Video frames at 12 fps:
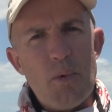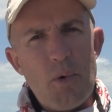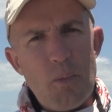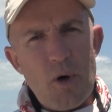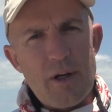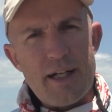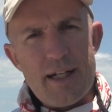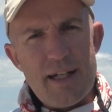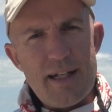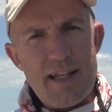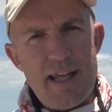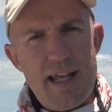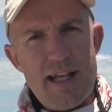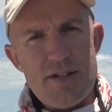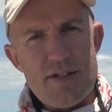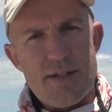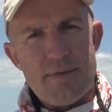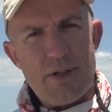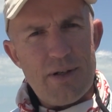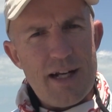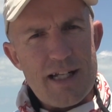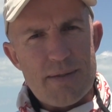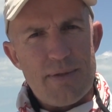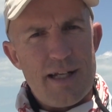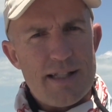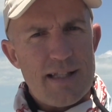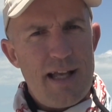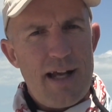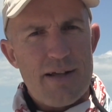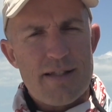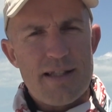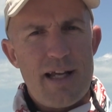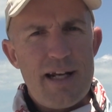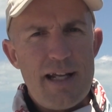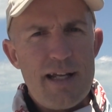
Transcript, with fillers: We're working the edges of the grass flats, the outside